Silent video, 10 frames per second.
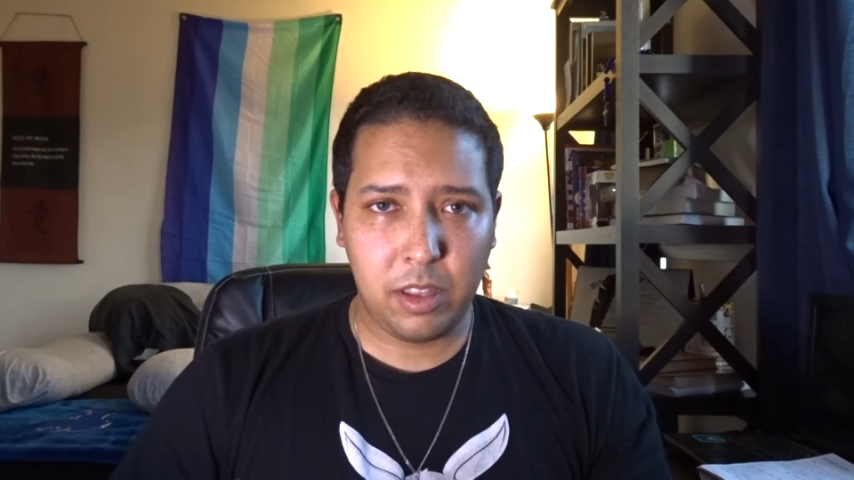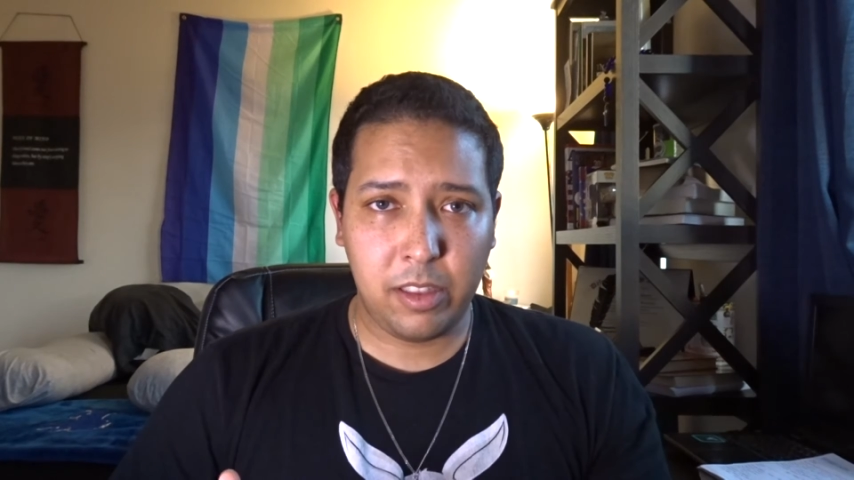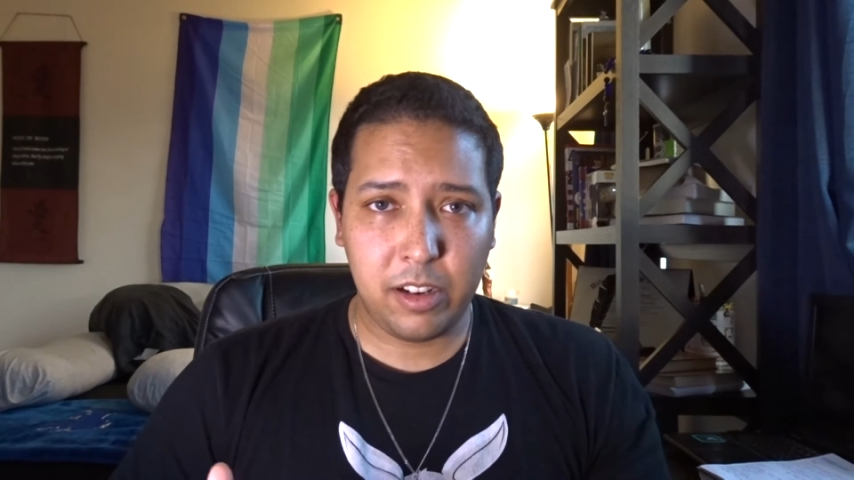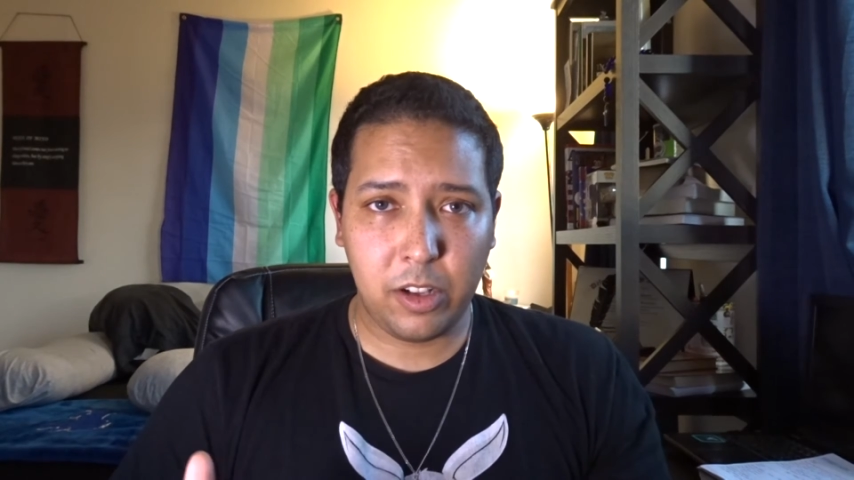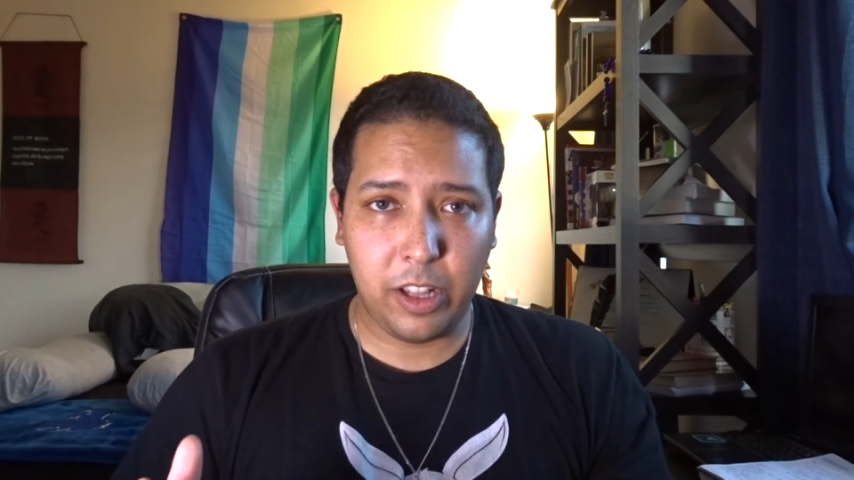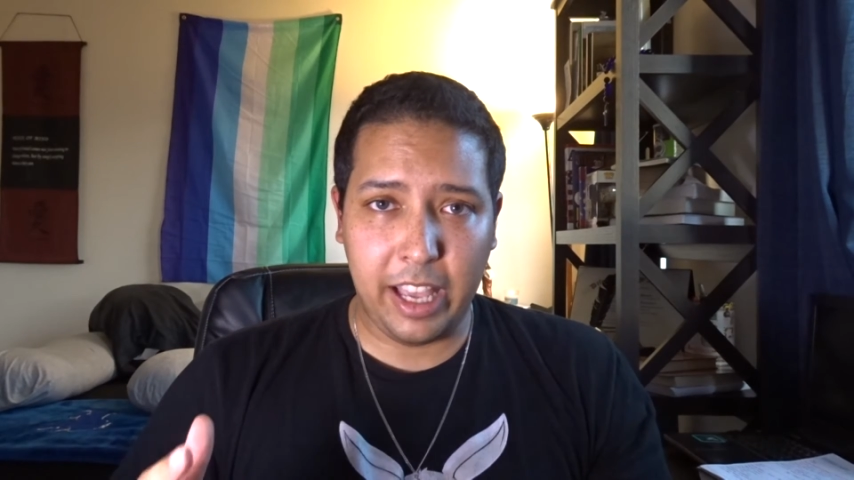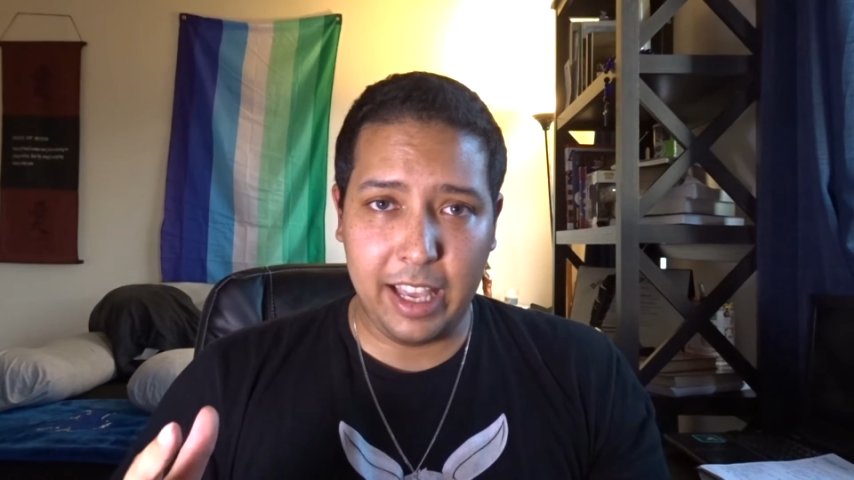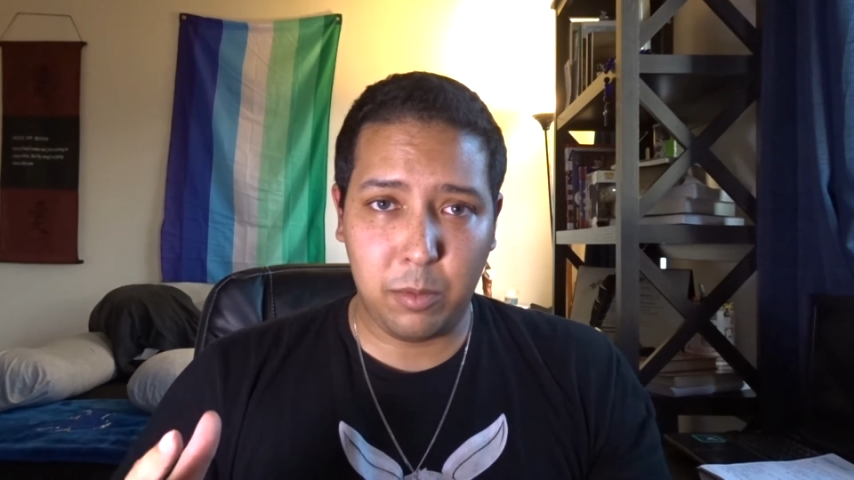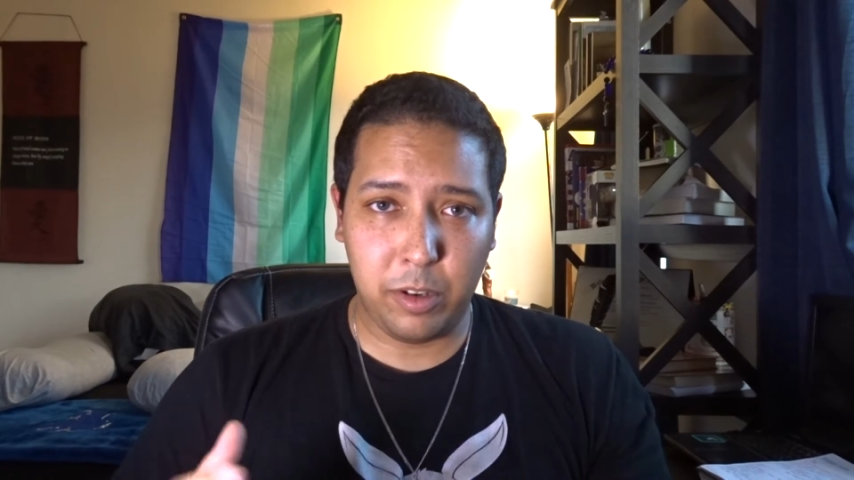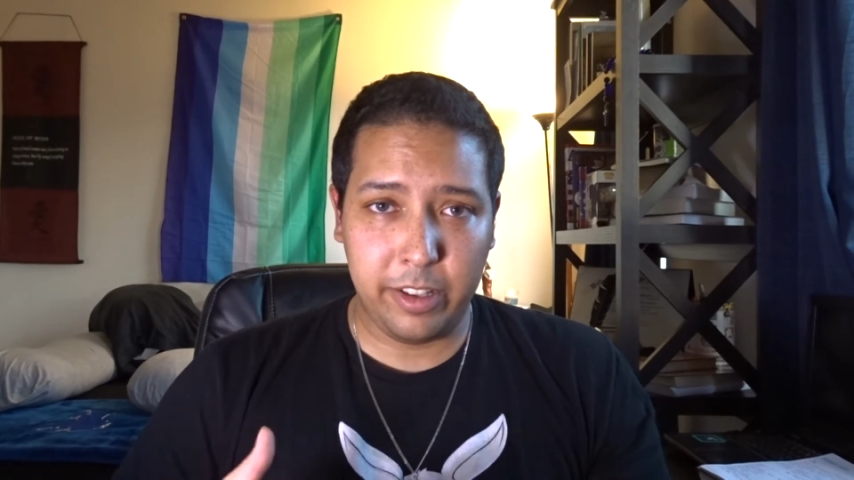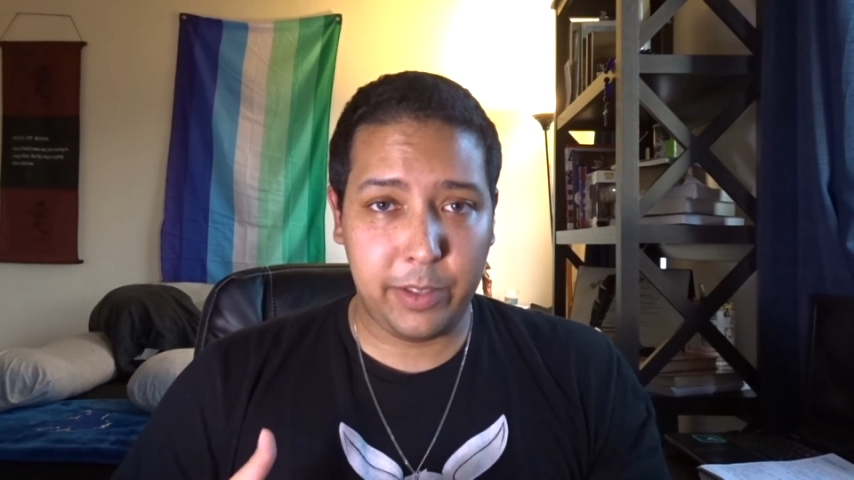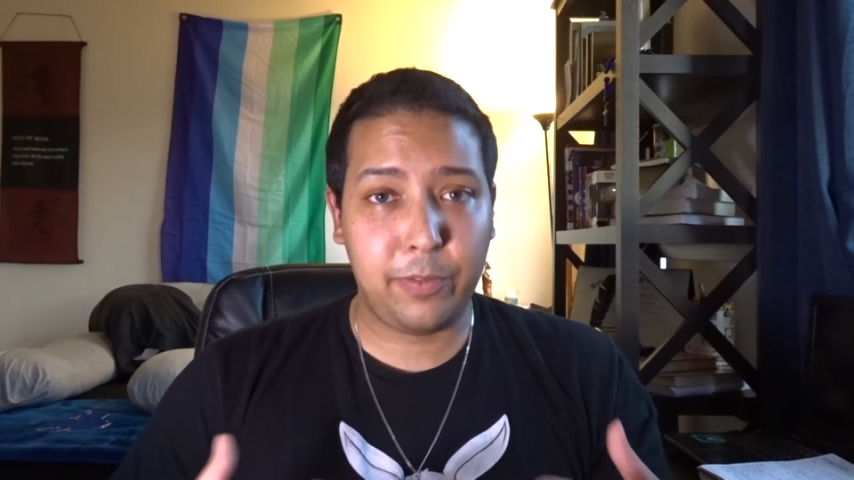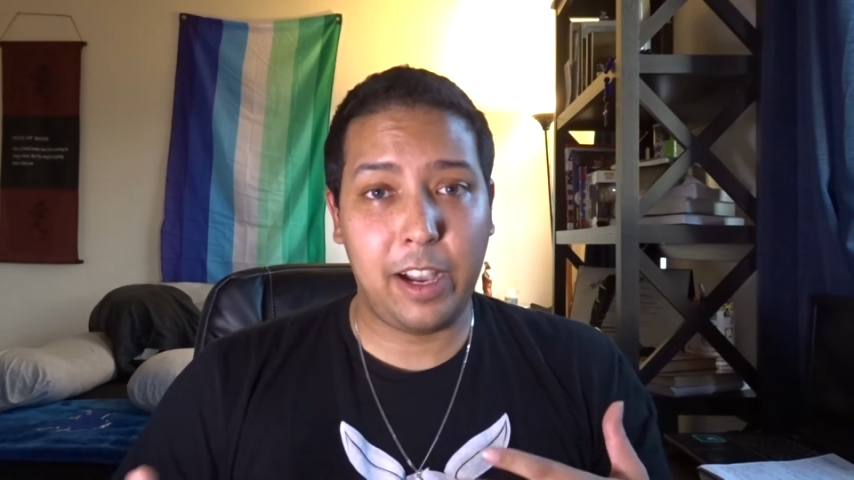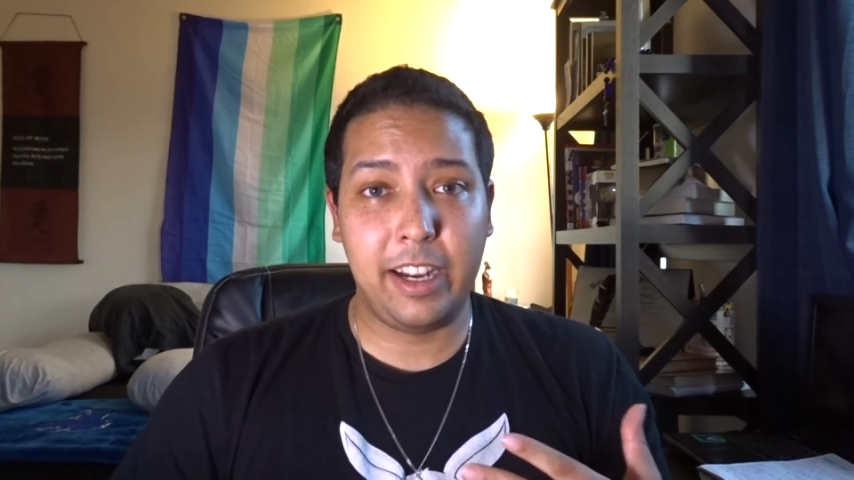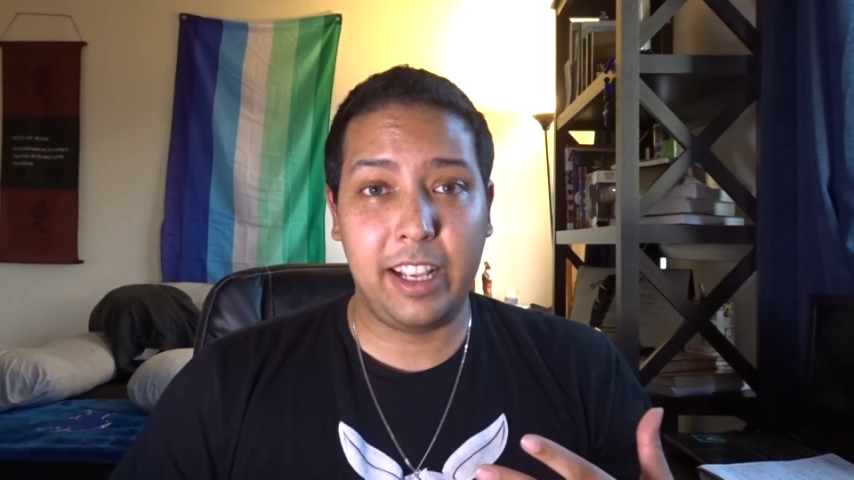The third goal I had was
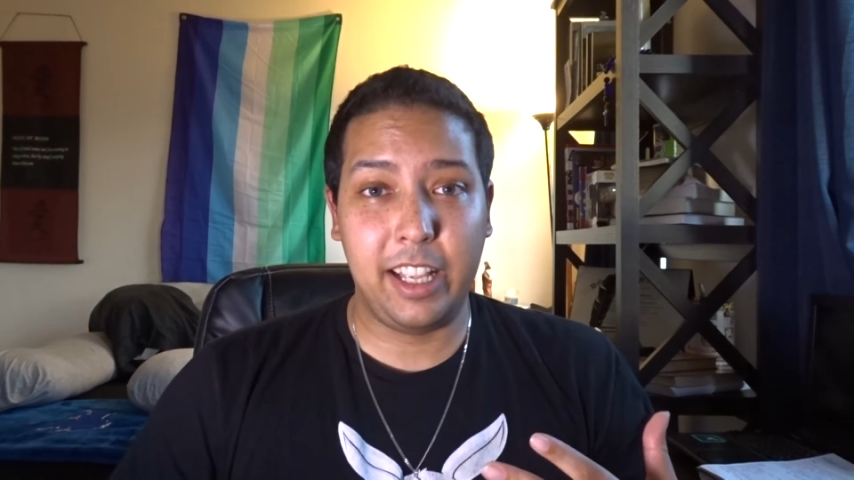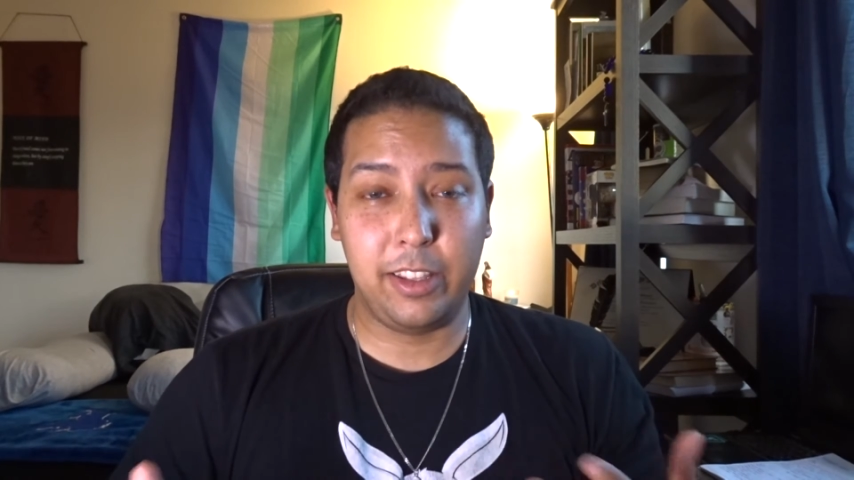finding and